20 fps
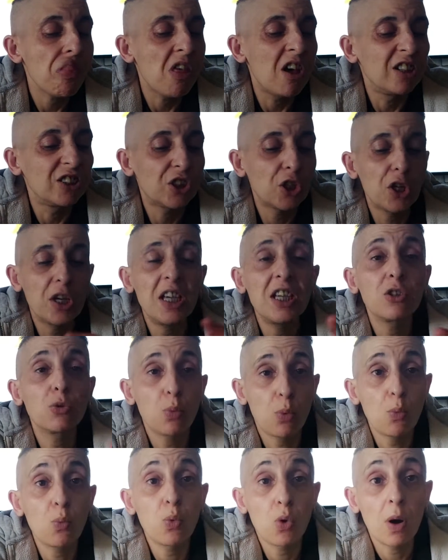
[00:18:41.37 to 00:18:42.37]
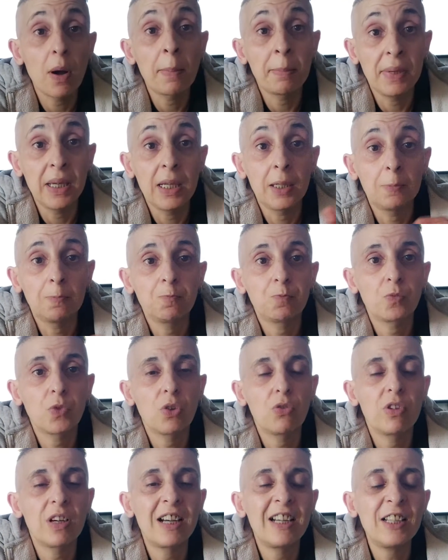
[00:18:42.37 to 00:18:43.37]
So here's what I mean,
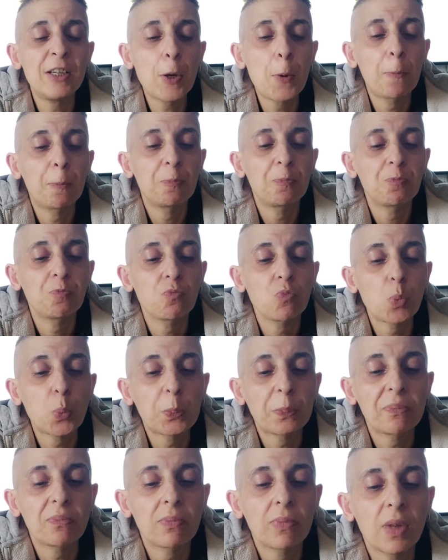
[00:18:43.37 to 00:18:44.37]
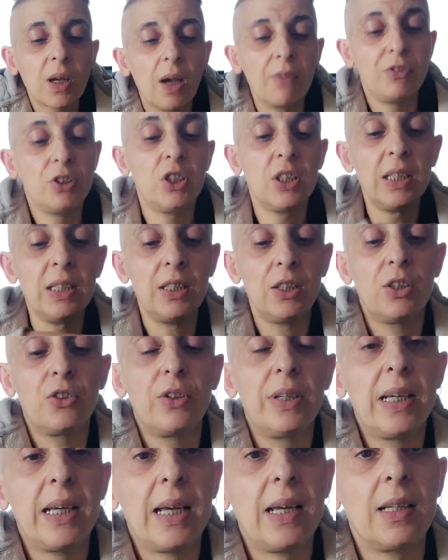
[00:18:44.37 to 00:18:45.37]
right? Have you seen the
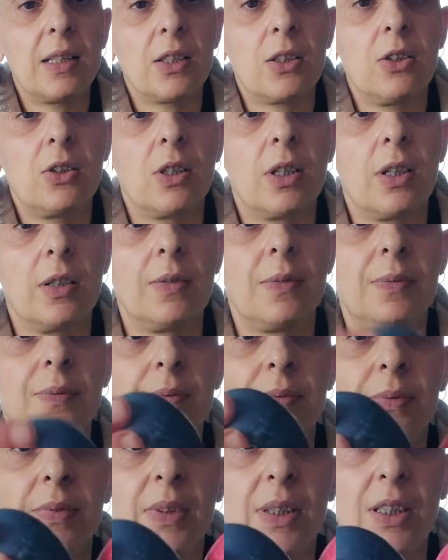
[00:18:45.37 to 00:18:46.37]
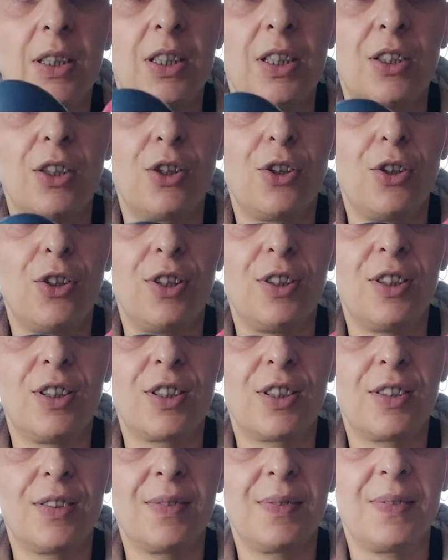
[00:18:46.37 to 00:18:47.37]
Greek eggs? Look, this is the colours.
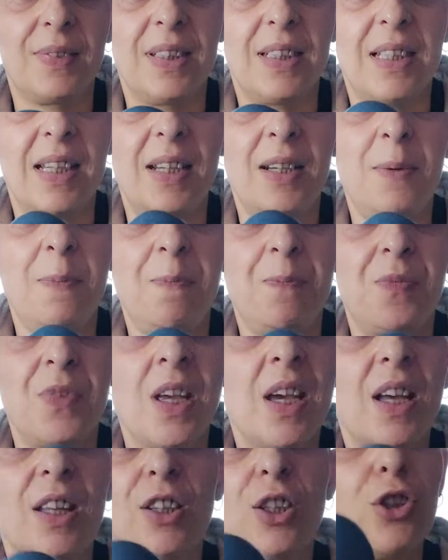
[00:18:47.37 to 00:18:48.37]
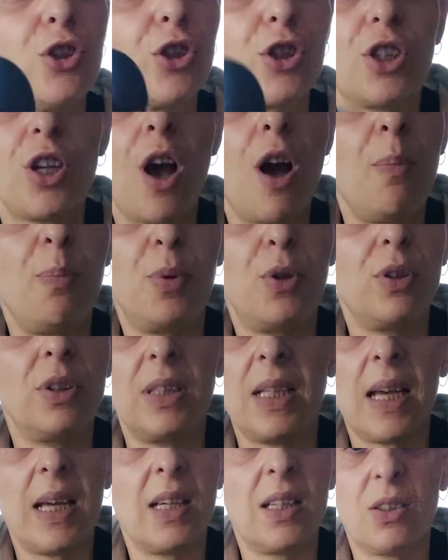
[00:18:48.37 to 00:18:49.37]
See them? They're just hard-boiled
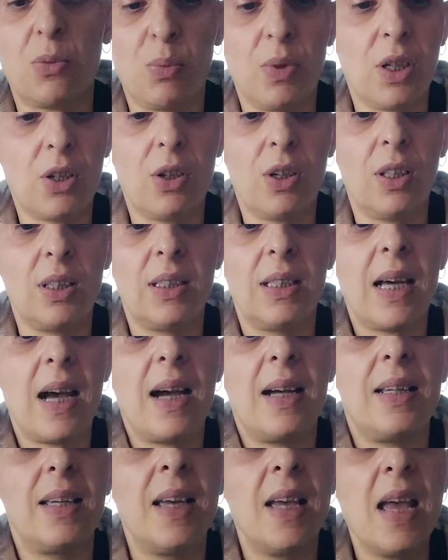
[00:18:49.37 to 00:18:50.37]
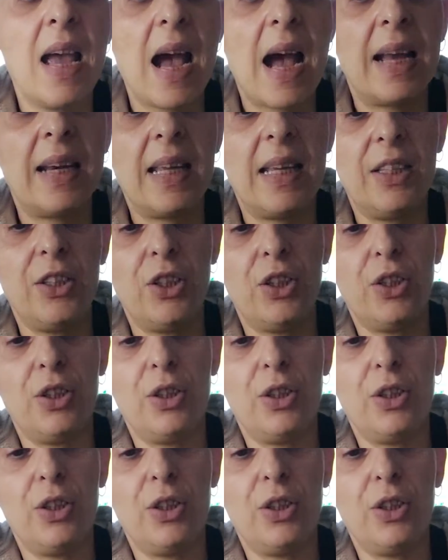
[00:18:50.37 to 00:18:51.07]
eggs with coloured dye. And then